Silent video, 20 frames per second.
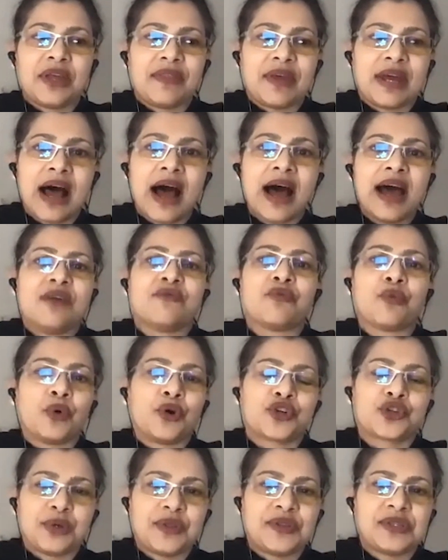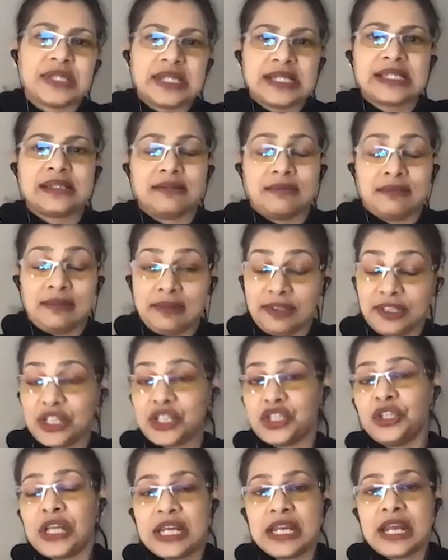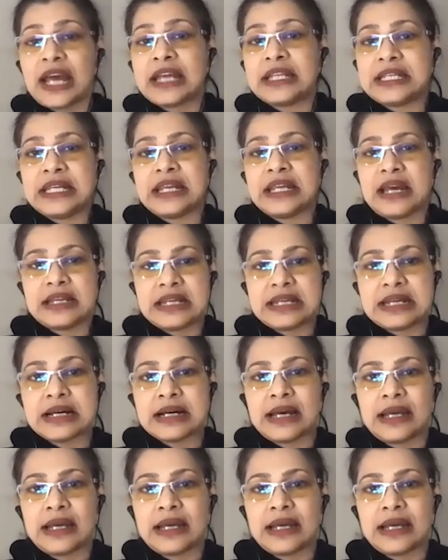that I have worked with since literally 1999.